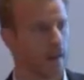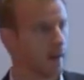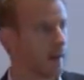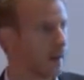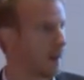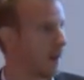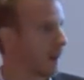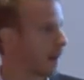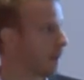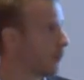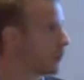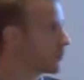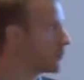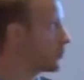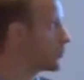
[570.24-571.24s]
I've
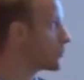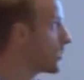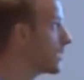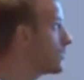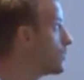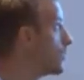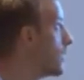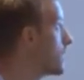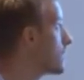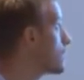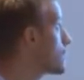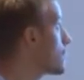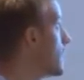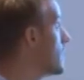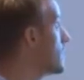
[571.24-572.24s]
also tried to
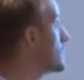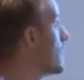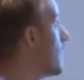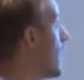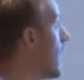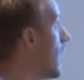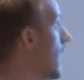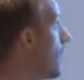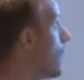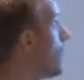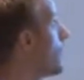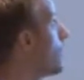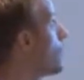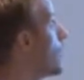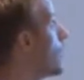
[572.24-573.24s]
illustrate
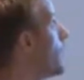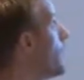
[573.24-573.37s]
how we are